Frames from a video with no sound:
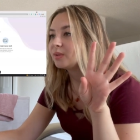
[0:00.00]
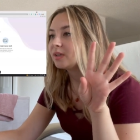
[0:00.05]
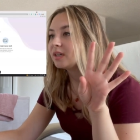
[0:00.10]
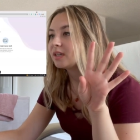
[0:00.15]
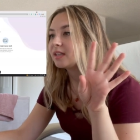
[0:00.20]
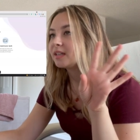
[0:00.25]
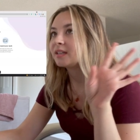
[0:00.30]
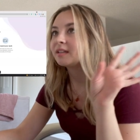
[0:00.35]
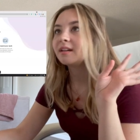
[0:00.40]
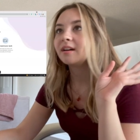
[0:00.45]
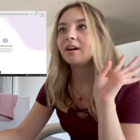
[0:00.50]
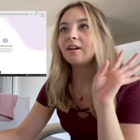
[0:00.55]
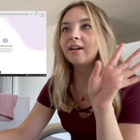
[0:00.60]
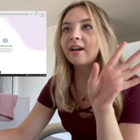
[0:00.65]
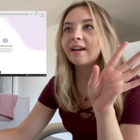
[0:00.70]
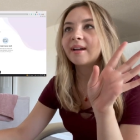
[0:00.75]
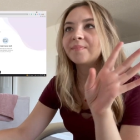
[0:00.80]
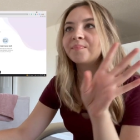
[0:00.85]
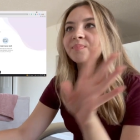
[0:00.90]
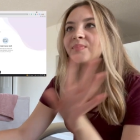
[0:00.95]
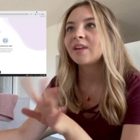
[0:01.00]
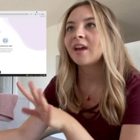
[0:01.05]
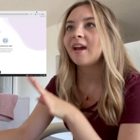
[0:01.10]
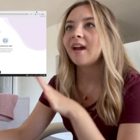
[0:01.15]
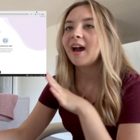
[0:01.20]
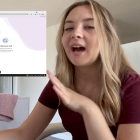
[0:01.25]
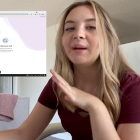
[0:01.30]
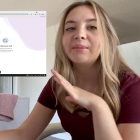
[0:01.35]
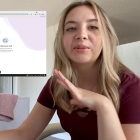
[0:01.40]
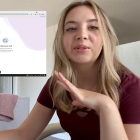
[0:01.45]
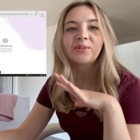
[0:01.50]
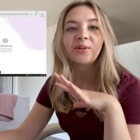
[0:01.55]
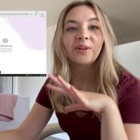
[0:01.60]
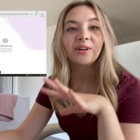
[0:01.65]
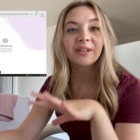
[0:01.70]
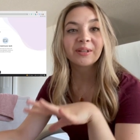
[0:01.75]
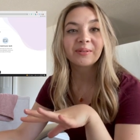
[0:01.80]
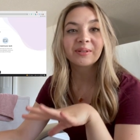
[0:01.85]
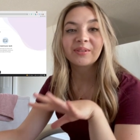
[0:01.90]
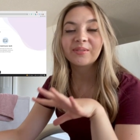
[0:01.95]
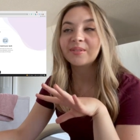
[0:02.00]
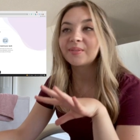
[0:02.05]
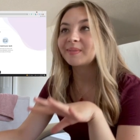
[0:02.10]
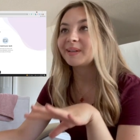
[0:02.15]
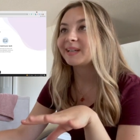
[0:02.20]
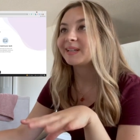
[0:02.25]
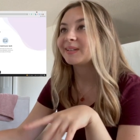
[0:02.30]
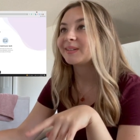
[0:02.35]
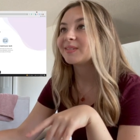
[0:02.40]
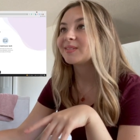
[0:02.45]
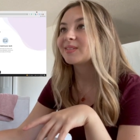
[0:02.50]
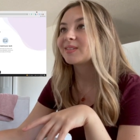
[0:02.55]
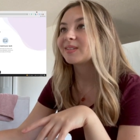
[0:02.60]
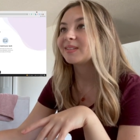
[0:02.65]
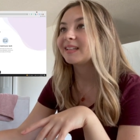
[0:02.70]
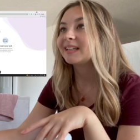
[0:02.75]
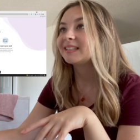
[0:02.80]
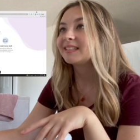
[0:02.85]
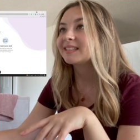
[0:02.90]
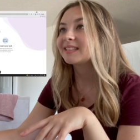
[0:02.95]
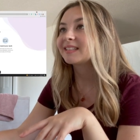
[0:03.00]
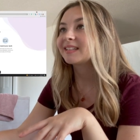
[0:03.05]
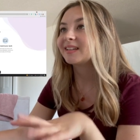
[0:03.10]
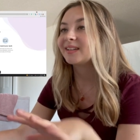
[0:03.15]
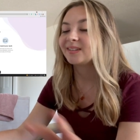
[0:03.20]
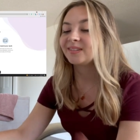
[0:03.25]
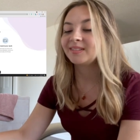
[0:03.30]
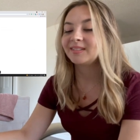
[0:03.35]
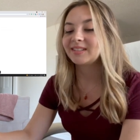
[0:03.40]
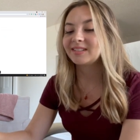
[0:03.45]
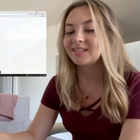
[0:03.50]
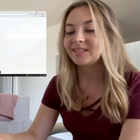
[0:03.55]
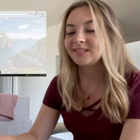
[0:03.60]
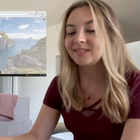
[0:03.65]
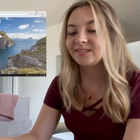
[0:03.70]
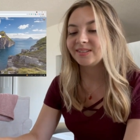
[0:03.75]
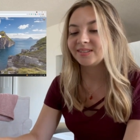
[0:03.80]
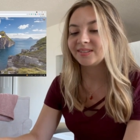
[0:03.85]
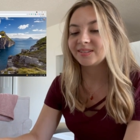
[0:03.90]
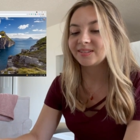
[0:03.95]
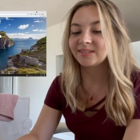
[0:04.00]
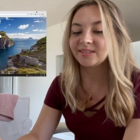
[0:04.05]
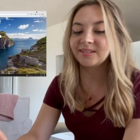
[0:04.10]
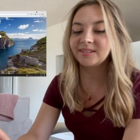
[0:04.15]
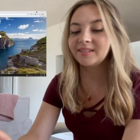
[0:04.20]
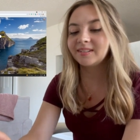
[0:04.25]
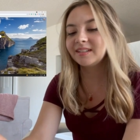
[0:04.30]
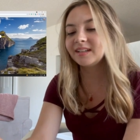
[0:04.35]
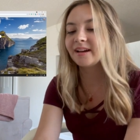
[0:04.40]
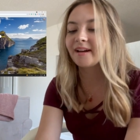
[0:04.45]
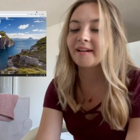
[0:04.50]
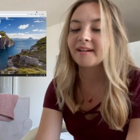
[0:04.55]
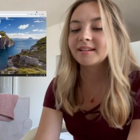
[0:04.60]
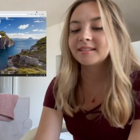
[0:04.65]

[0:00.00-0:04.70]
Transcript: 1. Okay, I'm recording with Vimeo, so let's go to